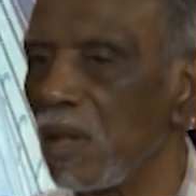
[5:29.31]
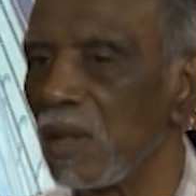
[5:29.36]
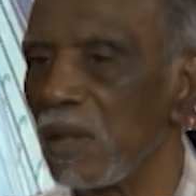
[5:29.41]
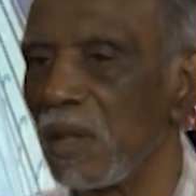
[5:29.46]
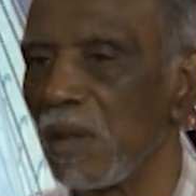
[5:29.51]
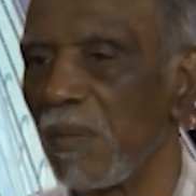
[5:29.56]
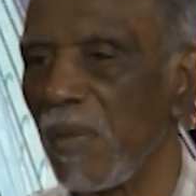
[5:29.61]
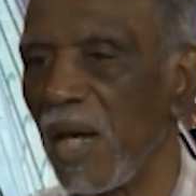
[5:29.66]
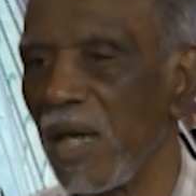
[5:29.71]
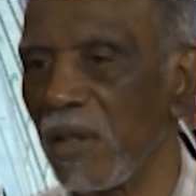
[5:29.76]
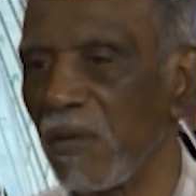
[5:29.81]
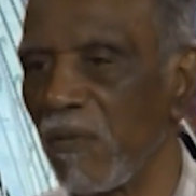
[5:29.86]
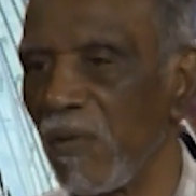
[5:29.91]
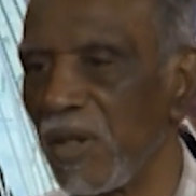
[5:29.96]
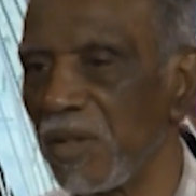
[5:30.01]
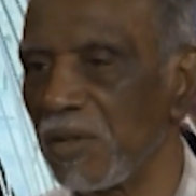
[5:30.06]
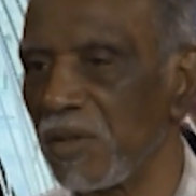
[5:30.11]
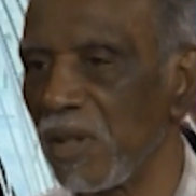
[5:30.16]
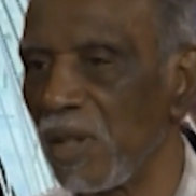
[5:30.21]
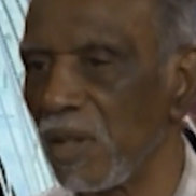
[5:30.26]
the
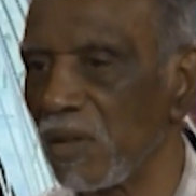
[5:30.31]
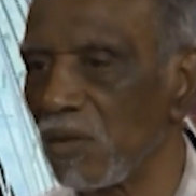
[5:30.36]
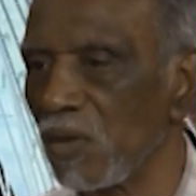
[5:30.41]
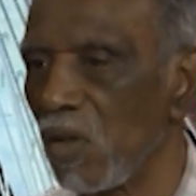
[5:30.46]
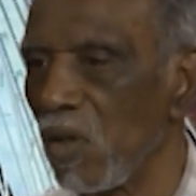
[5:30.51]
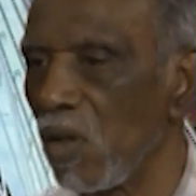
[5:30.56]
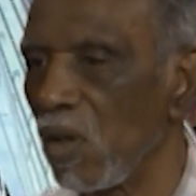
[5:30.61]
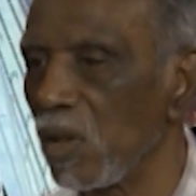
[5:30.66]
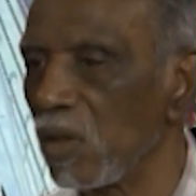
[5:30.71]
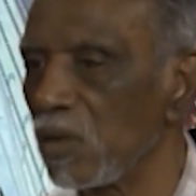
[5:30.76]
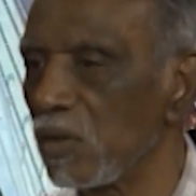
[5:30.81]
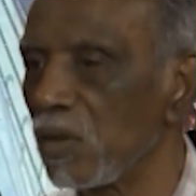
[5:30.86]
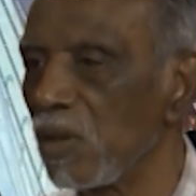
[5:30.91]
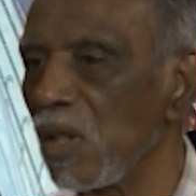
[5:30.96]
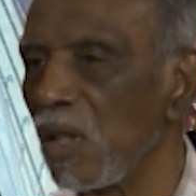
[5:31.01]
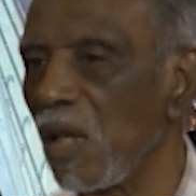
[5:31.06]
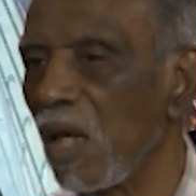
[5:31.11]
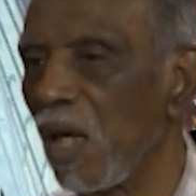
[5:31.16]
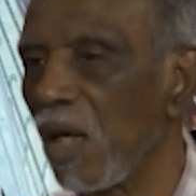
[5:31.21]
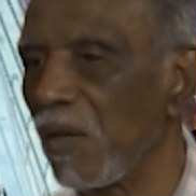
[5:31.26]
migration has caused
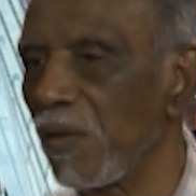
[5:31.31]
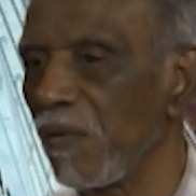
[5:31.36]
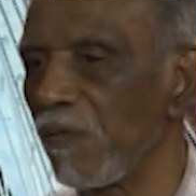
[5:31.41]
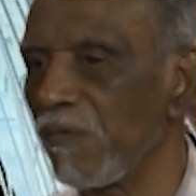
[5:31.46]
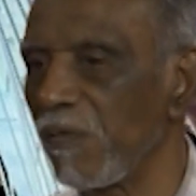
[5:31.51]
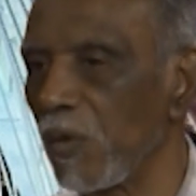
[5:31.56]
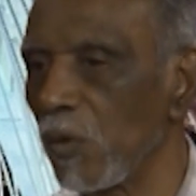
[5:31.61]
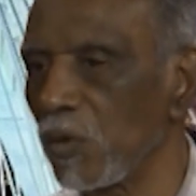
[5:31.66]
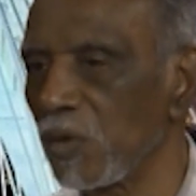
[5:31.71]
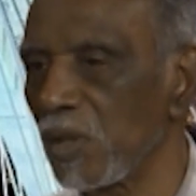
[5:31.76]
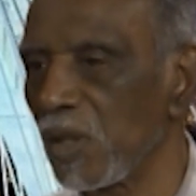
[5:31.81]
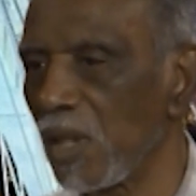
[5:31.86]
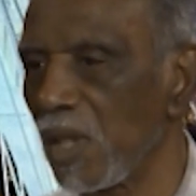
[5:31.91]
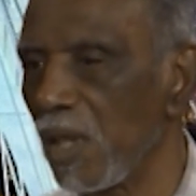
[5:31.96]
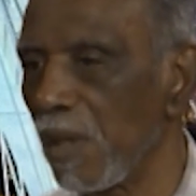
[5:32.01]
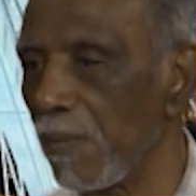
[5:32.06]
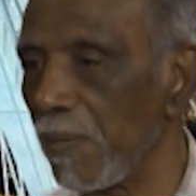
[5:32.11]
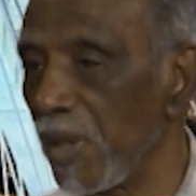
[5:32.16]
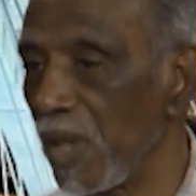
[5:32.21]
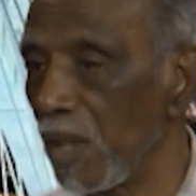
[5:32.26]
other folks to
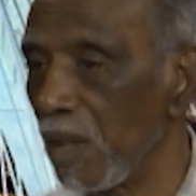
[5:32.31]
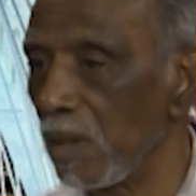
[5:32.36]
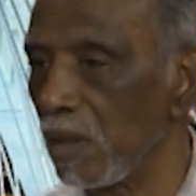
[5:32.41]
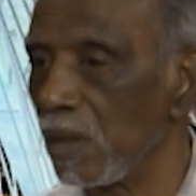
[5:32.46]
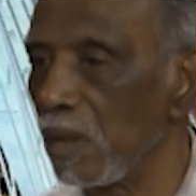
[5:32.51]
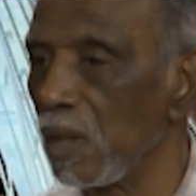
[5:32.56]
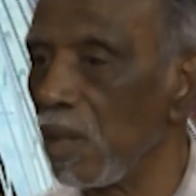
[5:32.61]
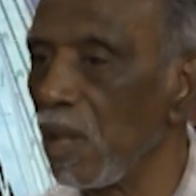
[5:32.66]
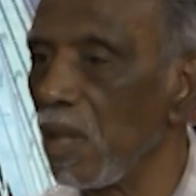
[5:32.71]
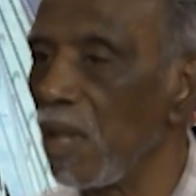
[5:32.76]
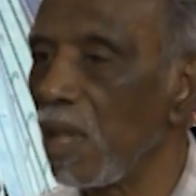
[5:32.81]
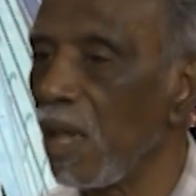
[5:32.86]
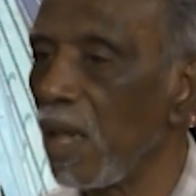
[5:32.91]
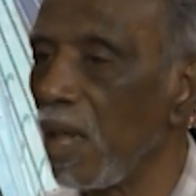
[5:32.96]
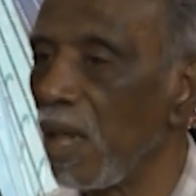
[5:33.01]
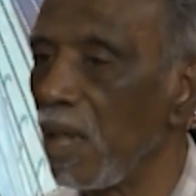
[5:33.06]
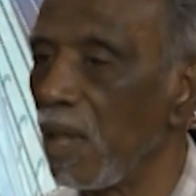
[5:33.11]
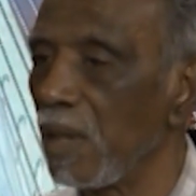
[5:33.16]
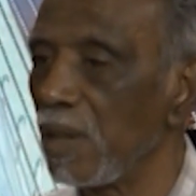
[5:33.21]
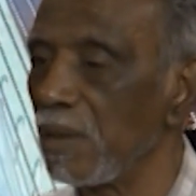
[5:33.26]
come in
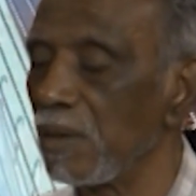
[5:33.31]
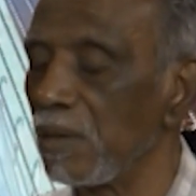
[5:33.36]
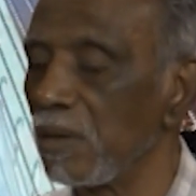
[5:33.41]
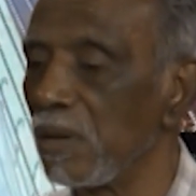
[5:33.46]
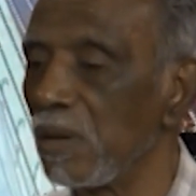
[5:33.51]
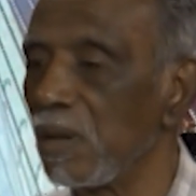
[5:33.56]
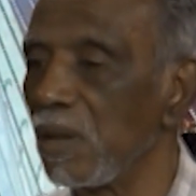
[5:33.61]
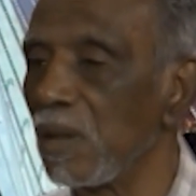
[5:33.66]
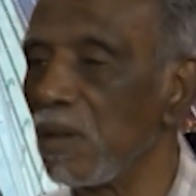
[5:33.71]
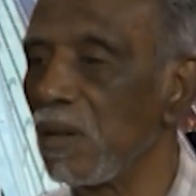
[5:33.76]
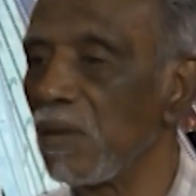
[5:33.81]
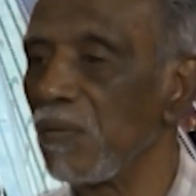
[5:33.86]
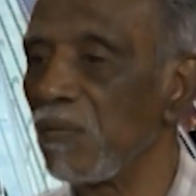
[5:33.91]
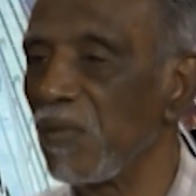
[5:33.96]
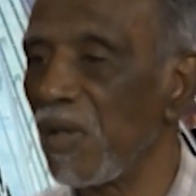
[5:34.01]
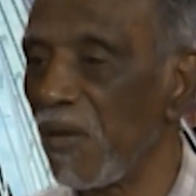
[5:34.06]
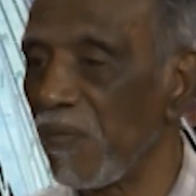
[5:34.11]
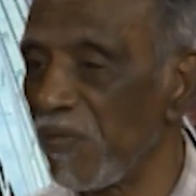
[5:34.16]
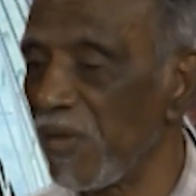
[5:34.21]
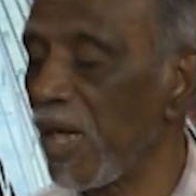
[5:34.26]
and
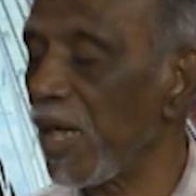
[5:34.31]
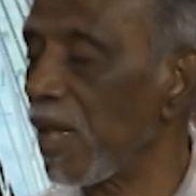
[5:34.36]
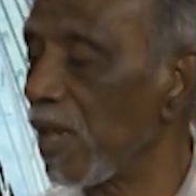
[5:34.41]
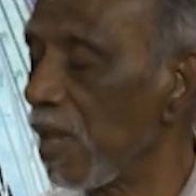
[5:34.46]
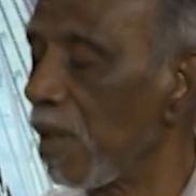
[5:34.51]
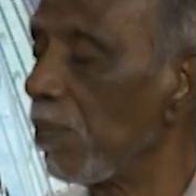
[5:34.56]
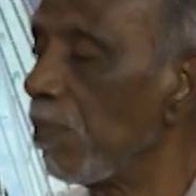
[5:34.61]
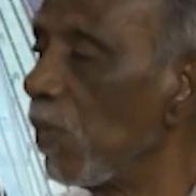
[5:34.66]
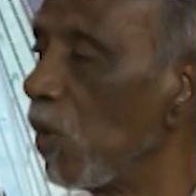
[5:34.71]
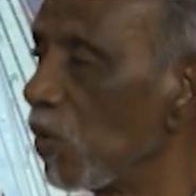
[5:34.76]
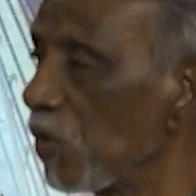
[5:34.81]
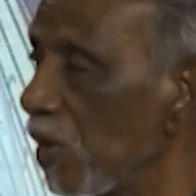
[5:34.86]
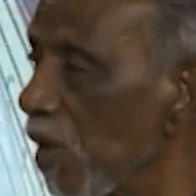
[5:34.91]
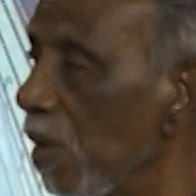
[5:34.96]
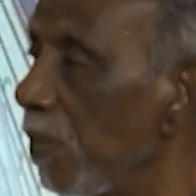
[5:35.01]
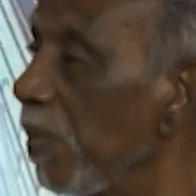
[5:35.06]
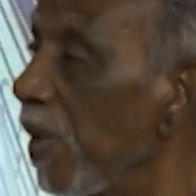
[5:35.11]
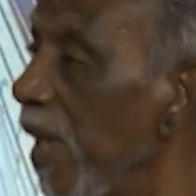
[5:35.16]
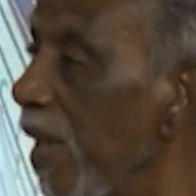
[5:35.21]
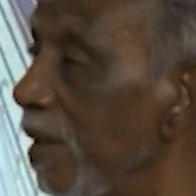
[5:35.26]
they've taken up most of the
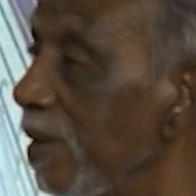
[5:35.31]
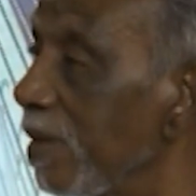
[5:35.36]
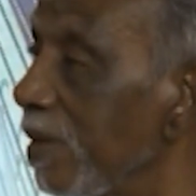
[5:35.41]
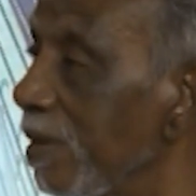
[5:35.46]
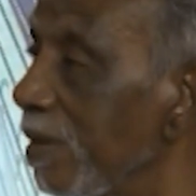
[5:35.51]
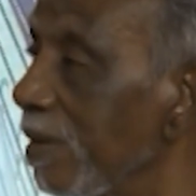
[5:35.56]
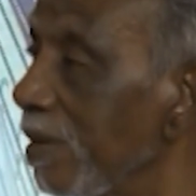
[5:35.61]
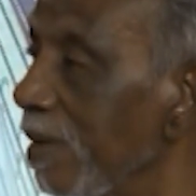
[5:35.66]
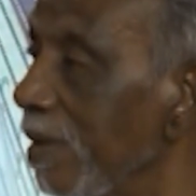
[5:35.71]
beds.